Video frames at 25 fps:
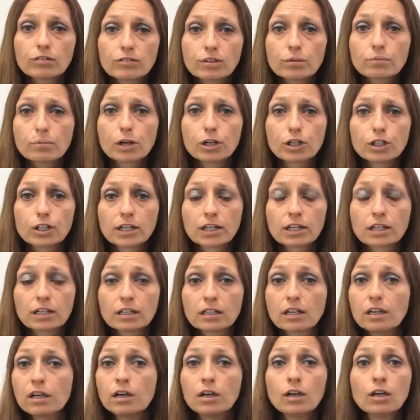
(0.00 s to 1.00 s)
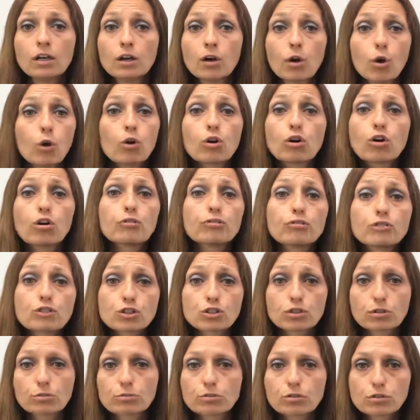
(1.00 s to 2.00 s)
of the market or coffee
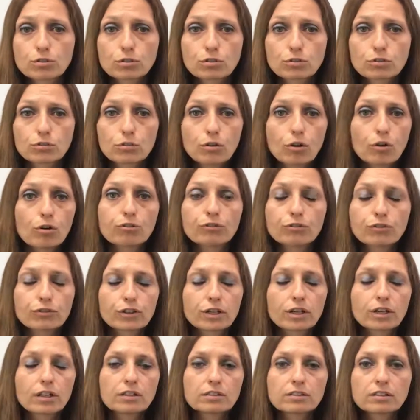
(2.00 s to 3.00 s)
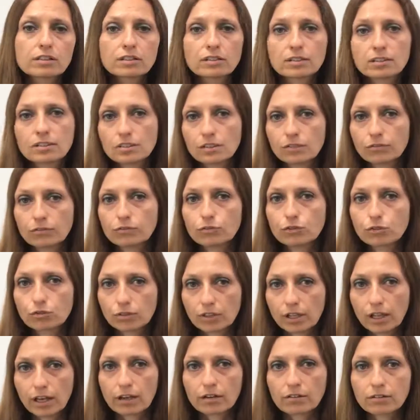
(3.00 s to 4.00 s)
shops to offer alternative to
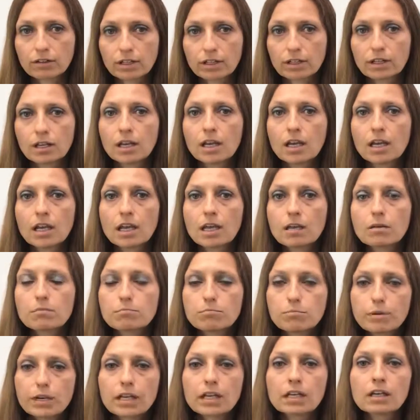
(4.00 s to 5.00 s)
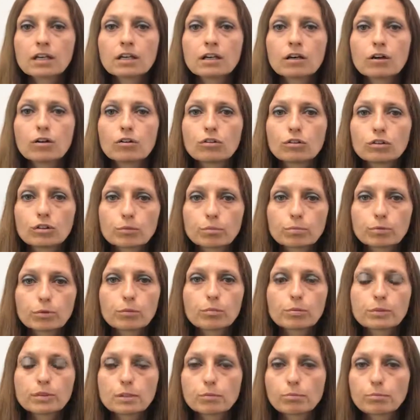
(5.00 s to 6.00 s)
dairy. Being on the
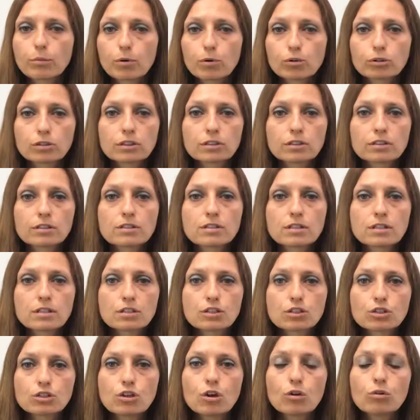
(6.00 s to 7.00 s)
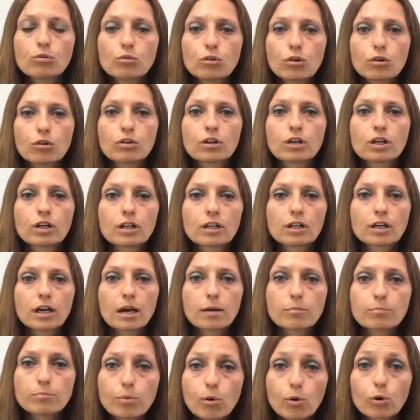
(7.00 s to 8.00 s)
property portals is no longer
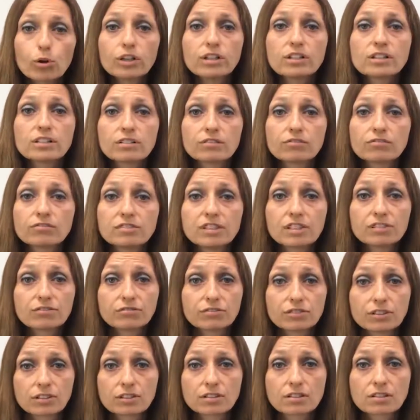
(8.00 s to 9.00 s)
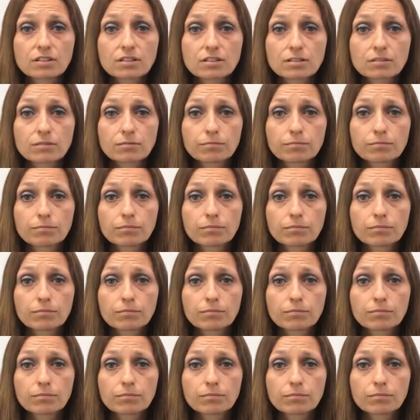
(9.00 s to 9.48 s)
a point of difference.